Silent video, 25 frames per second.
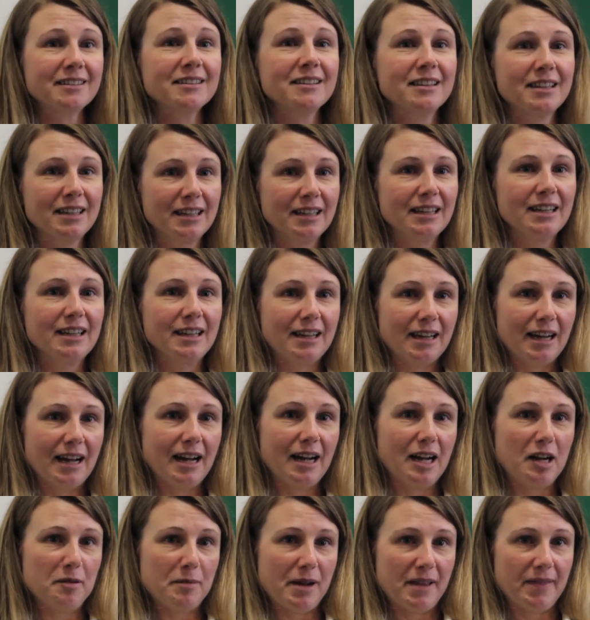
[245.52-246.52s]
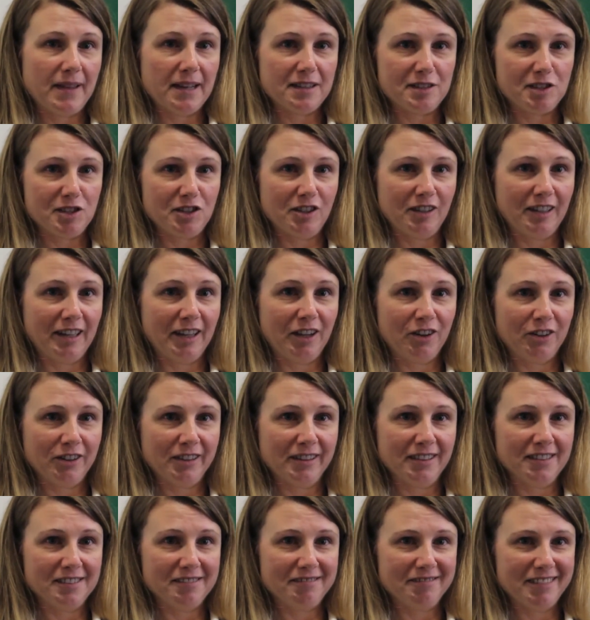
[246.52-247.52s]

mm-hmm. um, and that's certainly on it.